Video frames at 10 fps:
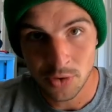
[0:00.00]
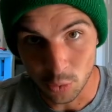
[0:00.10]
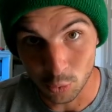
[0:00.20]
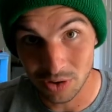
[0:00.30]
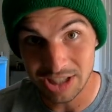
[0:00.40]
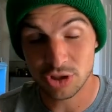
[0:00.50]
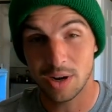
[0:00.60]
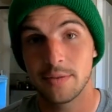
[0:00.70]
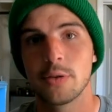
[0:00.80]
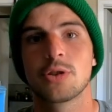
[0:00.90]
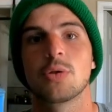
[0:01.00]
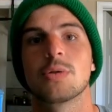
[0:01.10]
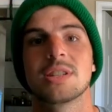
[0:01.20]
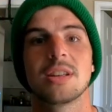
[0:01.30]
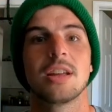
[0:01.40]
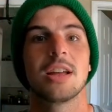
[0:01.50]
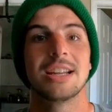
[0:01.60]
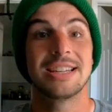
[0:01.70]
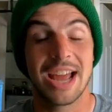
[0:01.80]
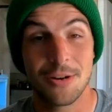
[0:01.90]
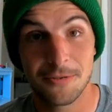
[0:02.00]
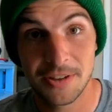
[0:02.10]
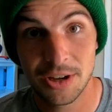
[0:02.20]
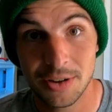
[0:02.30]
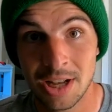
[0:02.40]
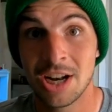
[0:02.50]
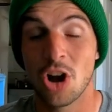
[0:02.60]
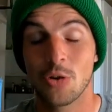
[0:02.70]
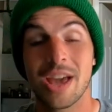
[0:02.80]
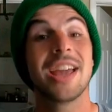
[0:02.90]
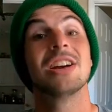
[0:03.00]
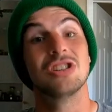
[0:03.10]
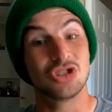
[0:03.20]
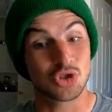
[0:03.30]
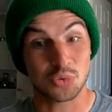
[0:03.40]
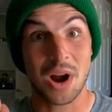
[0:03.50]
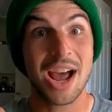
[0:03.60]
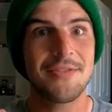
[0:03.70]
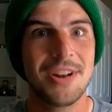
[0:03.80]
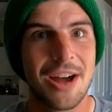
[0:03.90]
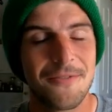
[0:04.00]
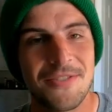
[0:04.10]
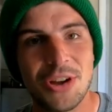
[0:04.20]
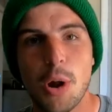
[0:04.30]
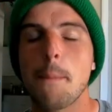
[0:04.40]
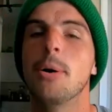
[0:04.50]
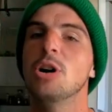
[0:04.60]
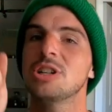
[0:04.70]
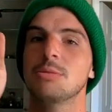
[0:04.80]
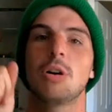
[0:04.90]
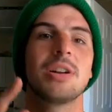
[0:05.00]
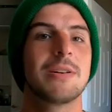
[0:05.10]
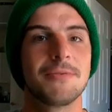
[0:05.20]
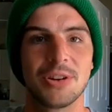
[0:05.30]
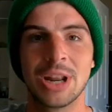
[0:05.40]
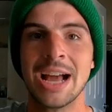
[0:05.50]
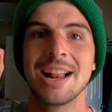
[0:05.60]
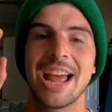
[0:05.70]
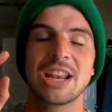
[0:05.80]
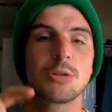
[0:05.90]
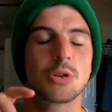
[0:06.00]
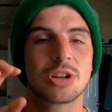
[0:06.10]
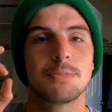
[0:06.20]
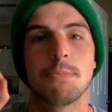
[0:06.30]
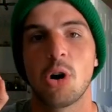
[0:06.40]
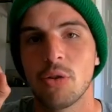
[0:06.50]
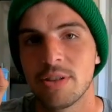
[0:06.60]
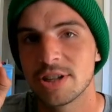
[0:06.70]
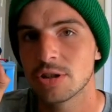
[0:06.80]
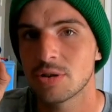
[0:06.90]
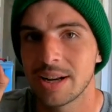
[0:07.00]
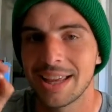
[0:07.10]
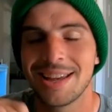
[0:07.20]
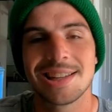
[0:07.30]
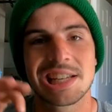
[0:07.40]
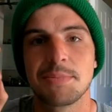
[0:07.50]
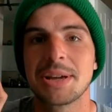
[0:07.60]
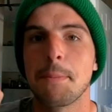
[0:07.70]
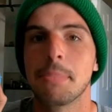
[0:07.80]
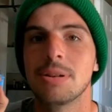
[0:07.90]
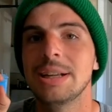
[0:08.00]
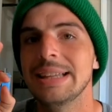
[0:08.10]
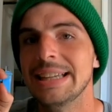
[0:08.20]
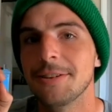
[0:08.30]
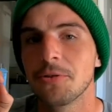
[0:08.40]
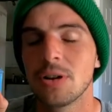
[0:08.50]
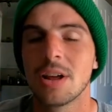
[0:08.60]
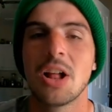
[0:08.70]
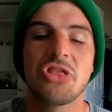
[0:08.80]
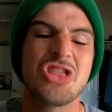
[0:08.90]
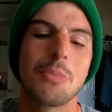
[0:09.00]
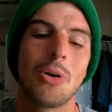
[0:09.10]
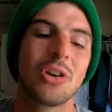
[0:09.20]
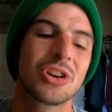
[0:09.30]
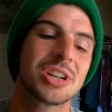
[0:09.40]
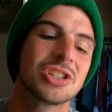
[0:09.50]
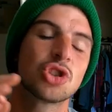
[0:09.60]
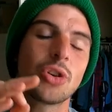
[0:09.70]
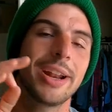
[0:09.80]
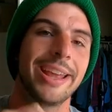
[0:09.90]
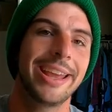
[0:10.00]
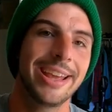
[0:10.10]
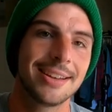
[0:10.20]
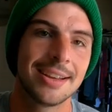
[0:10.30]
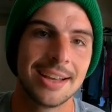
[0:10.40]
really drive those shoulders downfield, okay? drive downfield, push the ball downfield, and your ball that you're trying to hit is going to be completely different than the ball you're going to try to hit